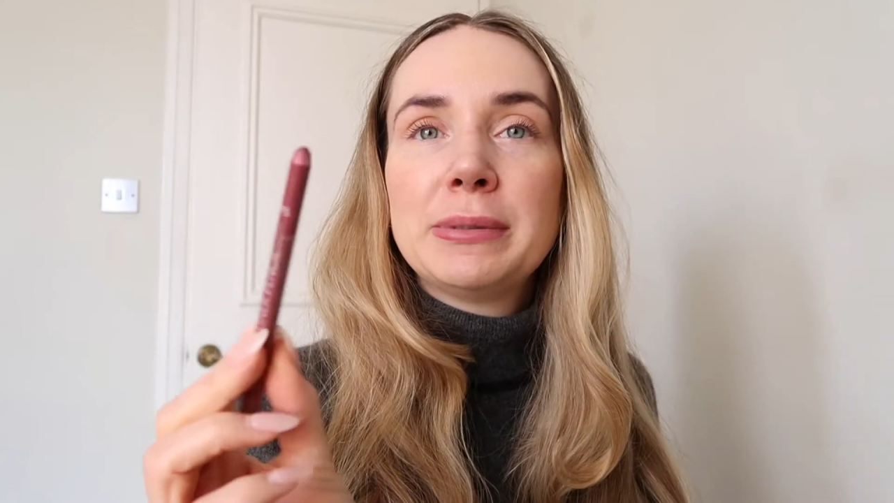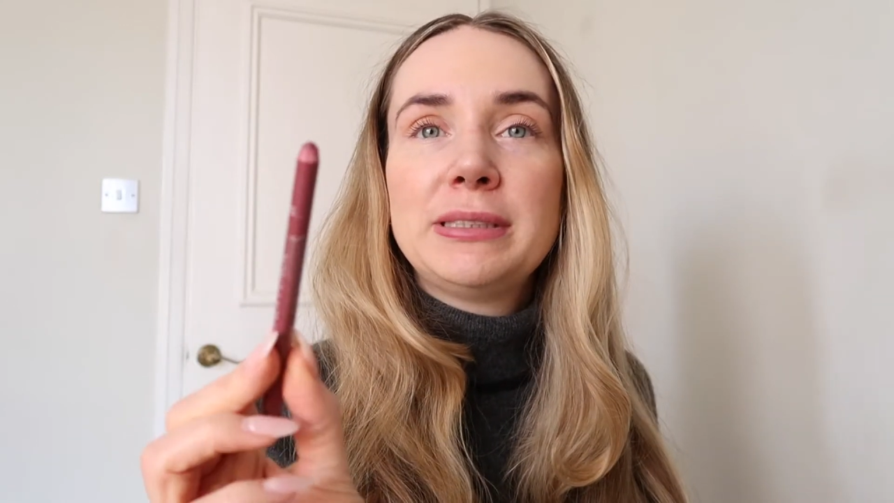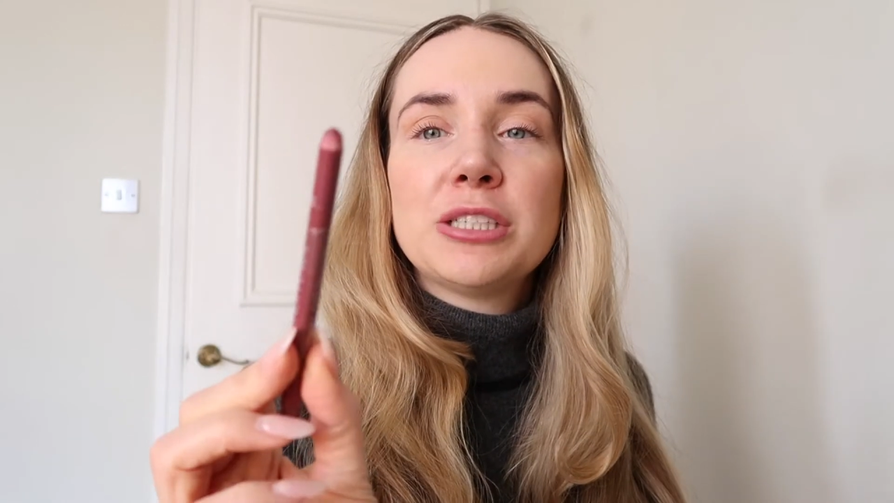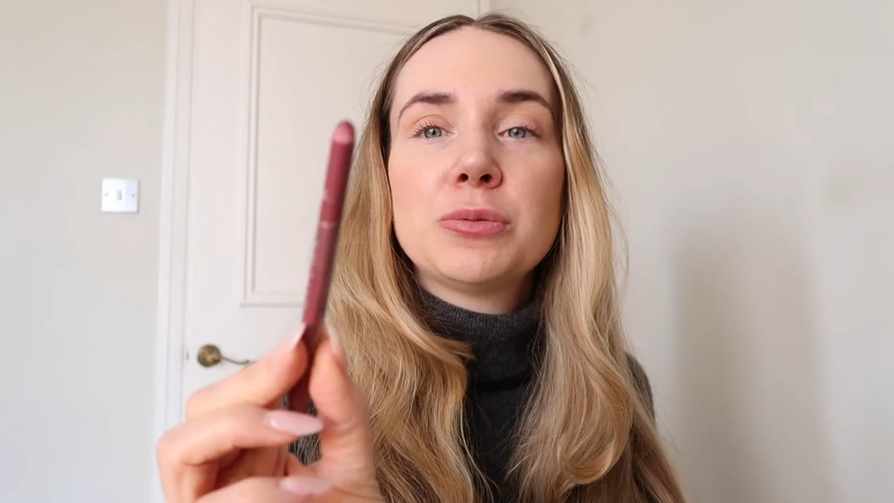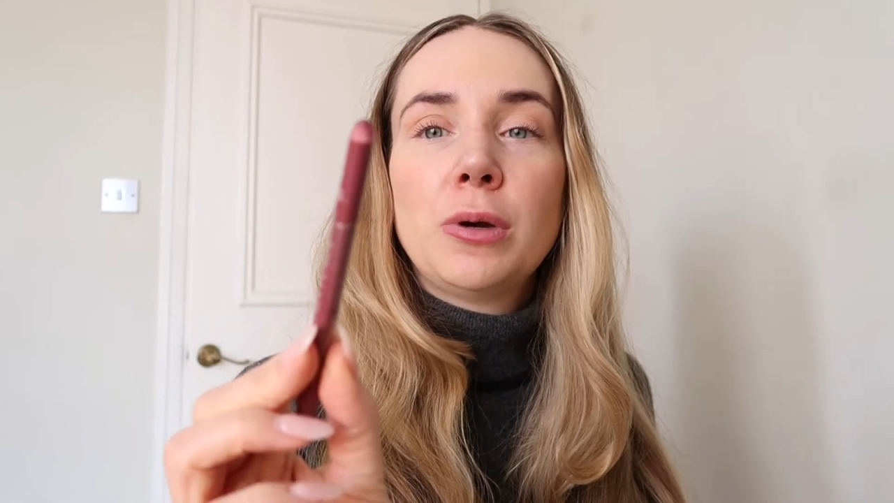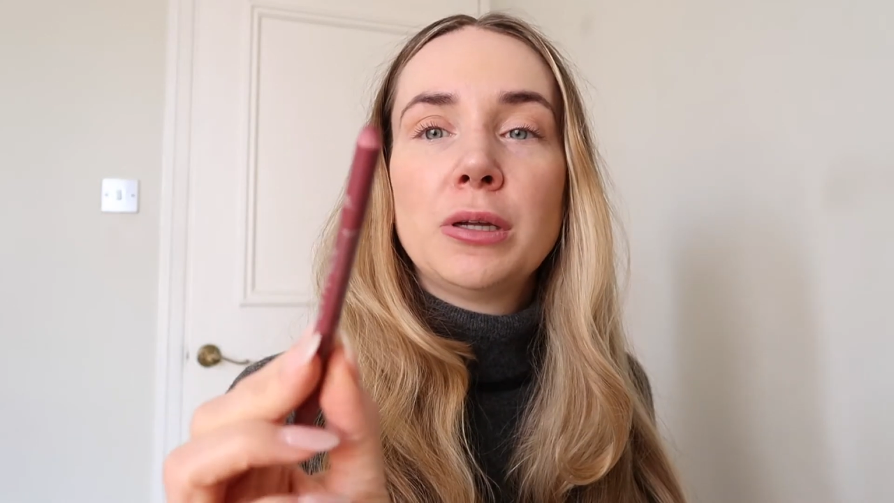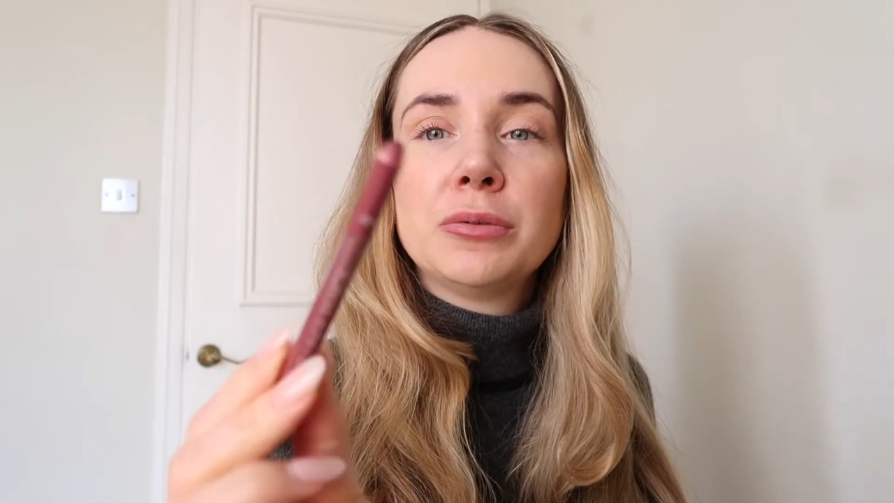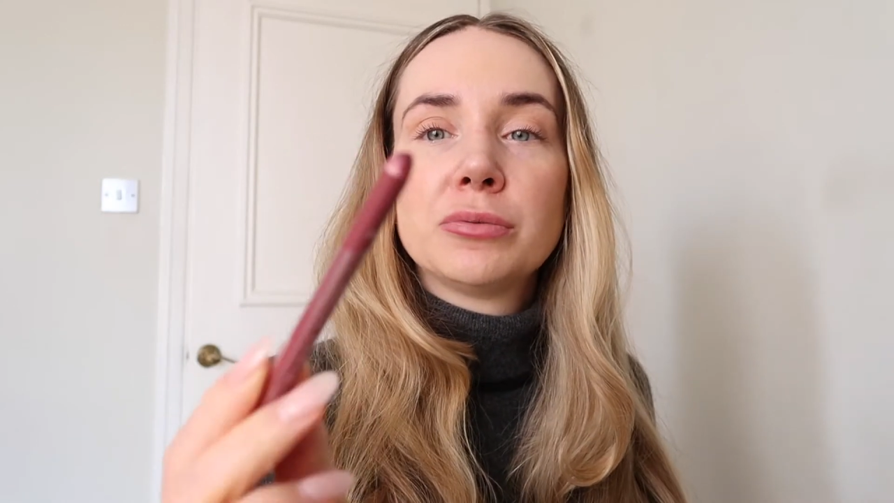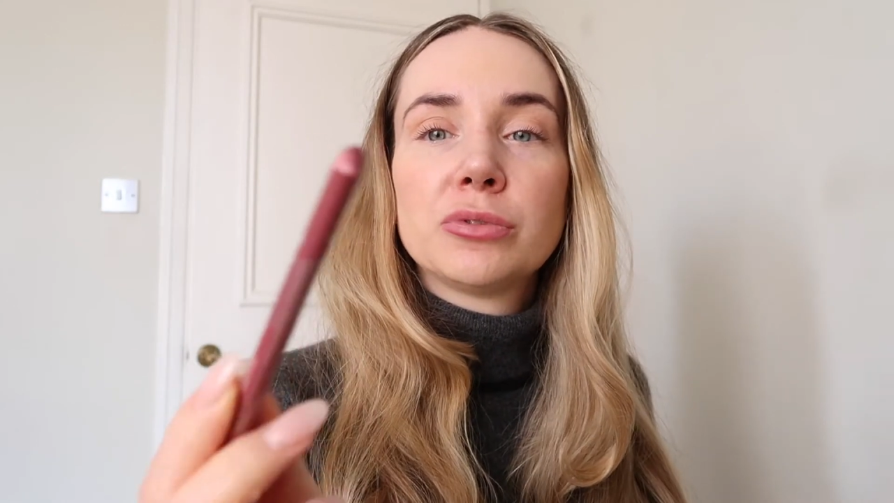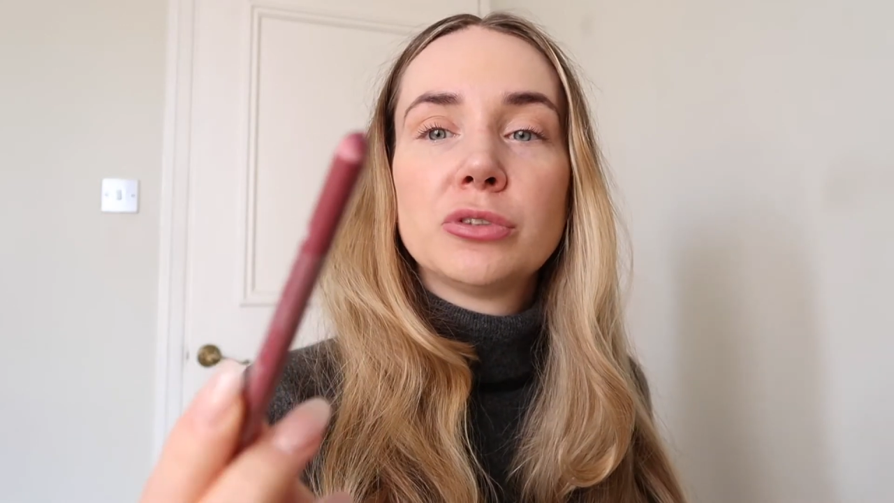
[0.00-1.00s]
but this
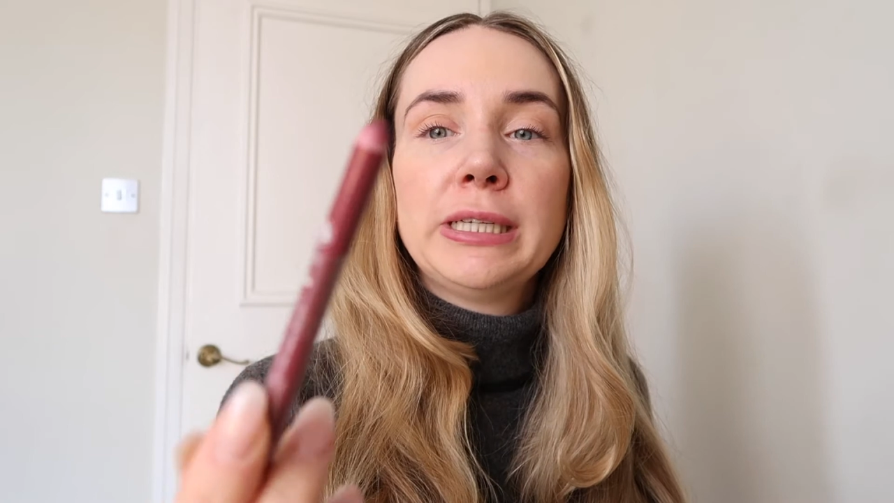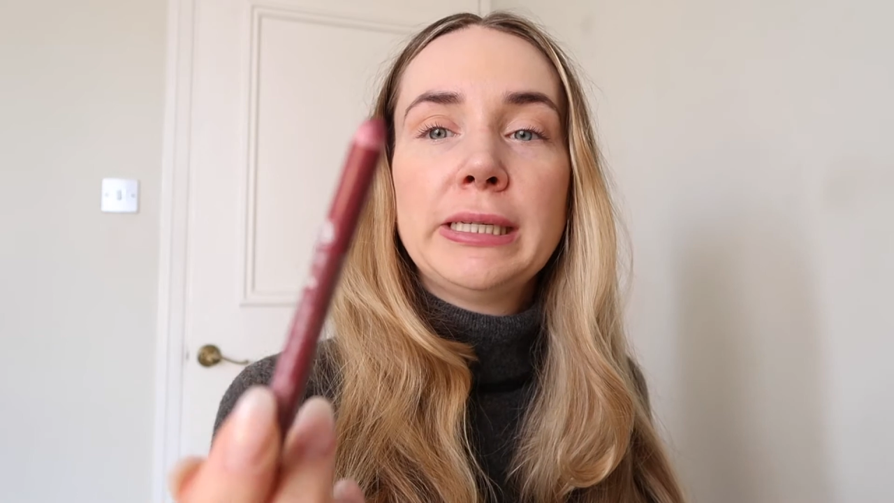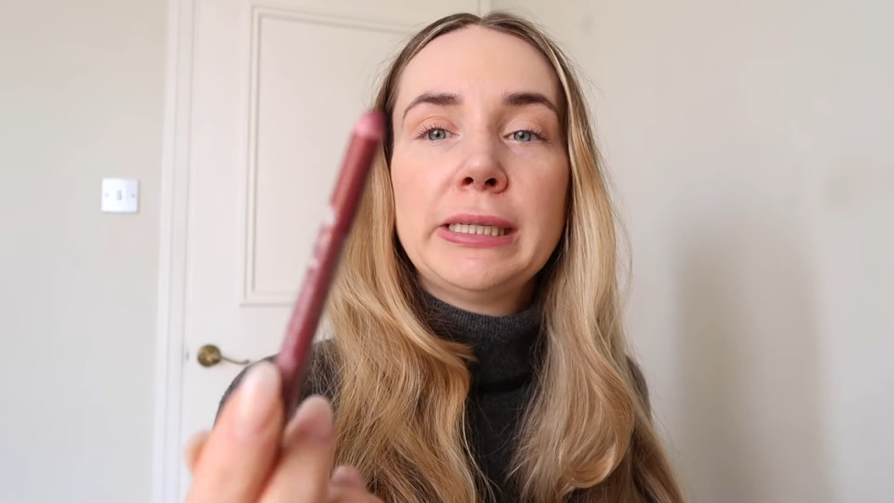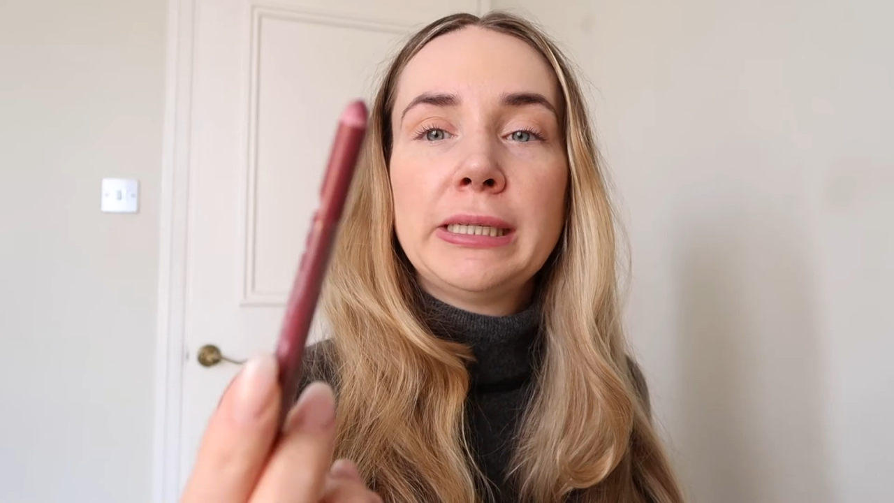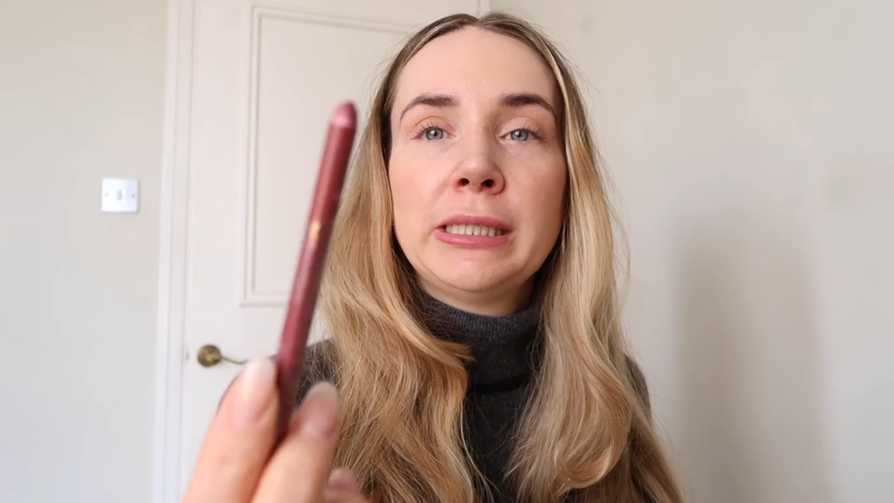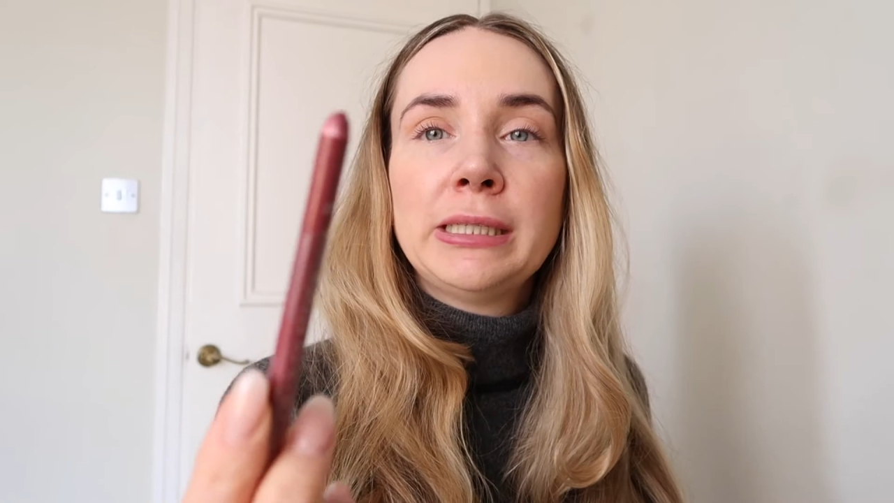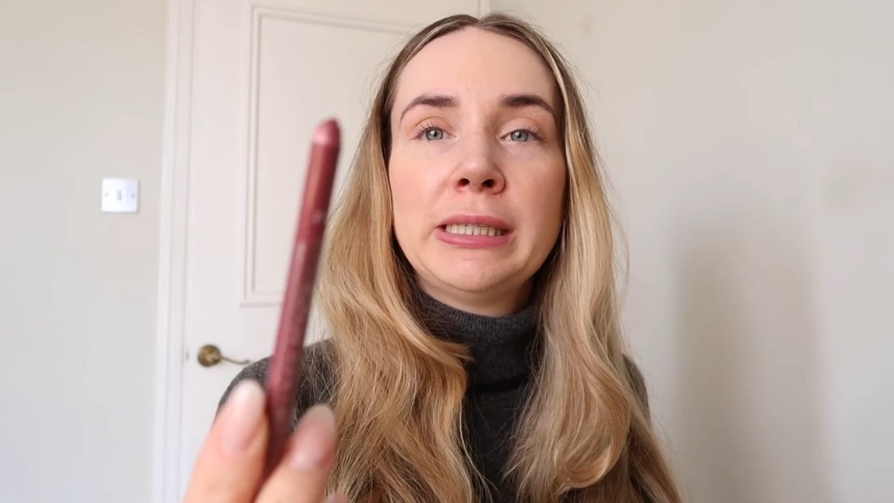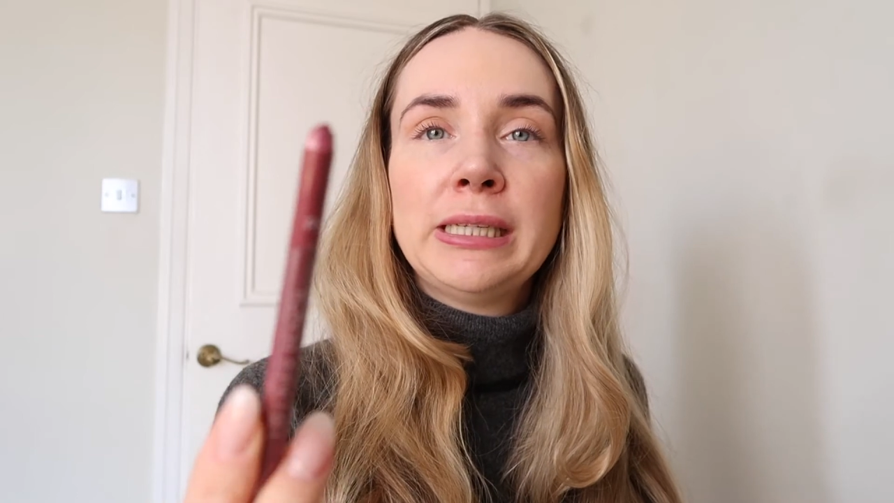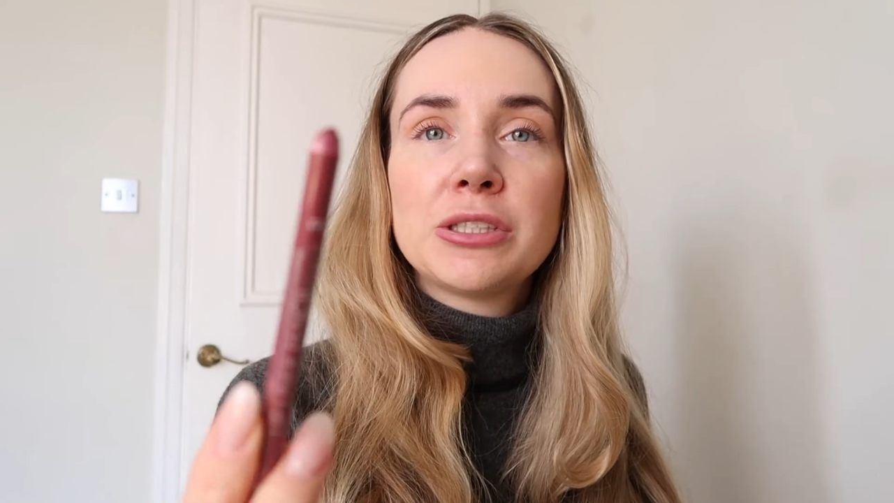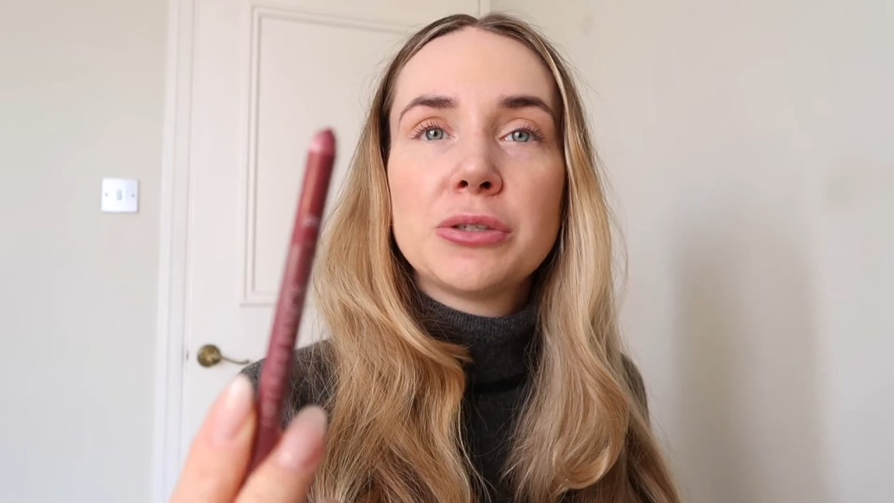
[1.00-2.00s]
one really
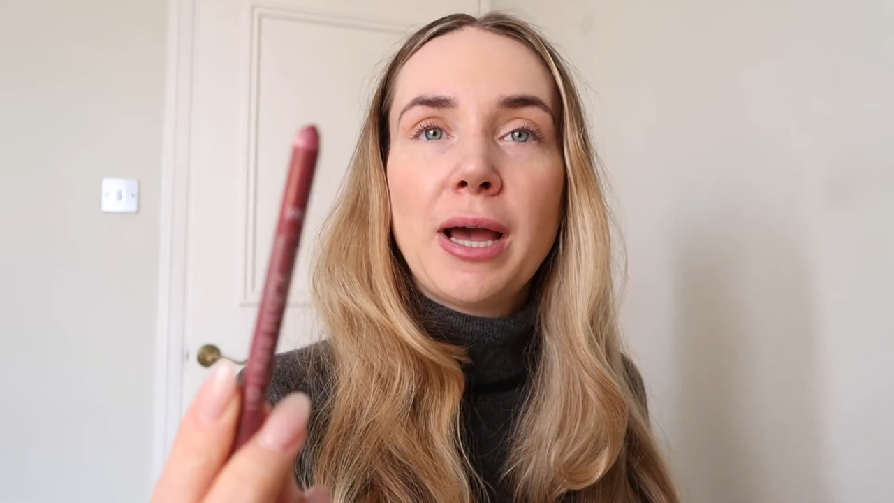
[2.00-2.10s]
needs to